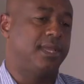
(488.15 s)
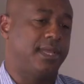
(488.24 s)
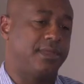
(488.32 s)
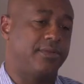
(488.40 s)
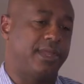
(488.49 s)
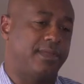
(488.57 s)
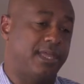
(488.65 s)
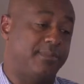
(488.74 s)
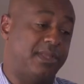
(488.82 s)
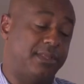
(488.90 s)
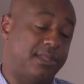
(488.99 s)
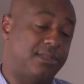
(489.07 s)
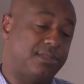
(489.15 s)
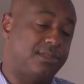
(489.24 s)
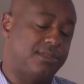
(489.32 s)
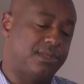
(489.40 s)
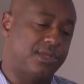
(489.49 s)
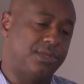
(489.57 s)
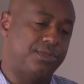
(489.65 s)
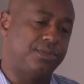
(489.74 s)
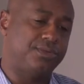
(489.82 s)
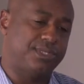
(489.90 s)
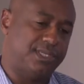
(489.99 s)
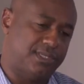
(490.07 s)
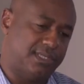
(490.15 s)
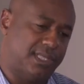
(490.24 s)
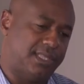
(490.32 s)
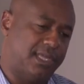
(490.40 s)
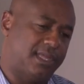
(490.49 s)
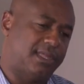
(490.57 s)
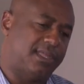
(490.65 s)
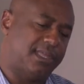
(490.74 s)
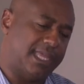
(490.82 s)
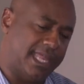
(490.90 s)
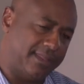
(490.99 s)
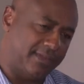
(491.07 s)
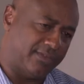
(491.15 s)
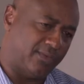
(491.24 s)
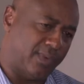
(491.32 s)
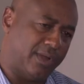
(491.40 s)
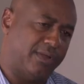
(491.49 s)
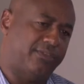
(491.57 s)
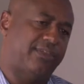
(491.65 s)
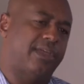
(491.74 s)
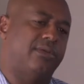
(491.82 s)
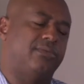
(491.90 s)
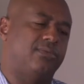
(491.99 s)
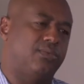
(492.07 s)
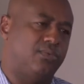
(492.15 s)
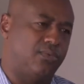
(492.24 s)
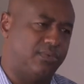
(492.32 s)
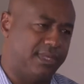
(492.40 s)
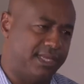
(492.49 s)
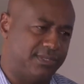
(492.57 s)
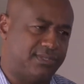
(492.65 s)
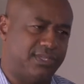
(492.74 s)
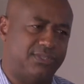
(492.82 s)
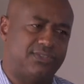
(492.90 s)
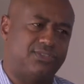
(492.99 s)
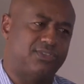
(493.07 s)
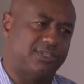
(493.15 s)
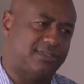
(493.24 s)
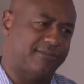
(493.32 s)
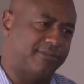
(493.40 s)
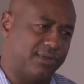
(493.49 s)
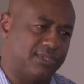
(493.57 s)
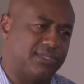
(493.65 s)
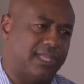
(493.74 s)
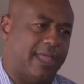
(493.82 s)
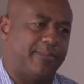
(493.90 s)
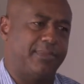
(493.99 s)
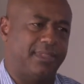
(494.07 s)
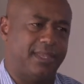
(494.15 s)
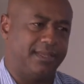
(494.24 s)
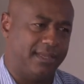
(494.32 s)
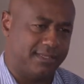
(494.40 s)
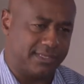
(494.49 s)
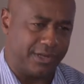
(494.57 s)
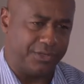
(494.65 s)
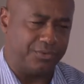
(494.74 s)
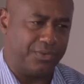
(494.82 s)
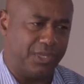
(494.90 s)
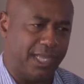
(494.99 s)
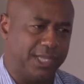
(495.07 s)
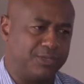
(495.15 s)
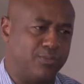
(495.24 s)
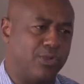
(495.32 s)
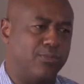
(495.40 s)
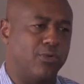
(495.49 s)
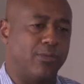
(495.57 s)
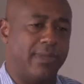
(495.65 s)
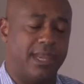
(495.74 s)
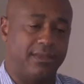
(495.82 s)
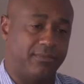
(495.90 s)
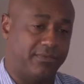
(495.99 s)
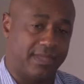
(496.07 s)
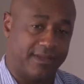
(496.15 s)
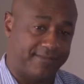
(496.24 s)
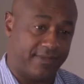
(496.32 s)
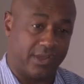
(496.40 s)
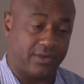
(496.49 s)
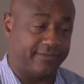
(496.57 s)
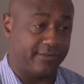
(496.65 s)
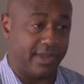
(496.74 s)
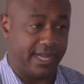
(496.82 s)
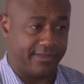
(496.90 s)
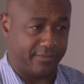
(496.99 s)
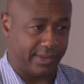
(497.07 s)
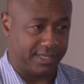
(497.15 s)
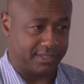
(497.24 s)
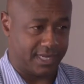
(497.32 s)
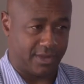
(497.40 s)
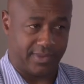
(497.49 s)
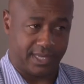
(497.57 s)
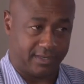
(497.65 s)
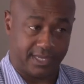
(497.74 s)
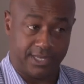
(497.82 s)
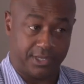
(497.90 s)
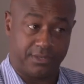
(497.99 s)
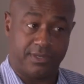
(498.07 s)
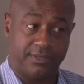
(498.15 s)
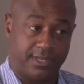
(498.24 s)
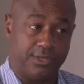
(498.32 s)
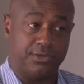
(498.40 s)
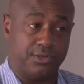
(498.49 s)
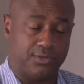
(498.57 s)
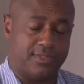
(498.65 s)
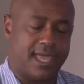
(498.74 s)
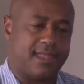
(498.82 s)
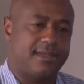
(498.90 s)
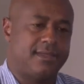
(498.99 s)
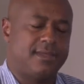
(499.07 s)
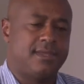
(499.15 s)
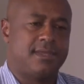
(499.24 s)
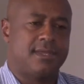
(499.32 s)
I agree. But the good news is I think getting this awareness out is just the first step. And then starting to engage more and more men, and we've got to figure out a variety of ways and how we can continue to do that,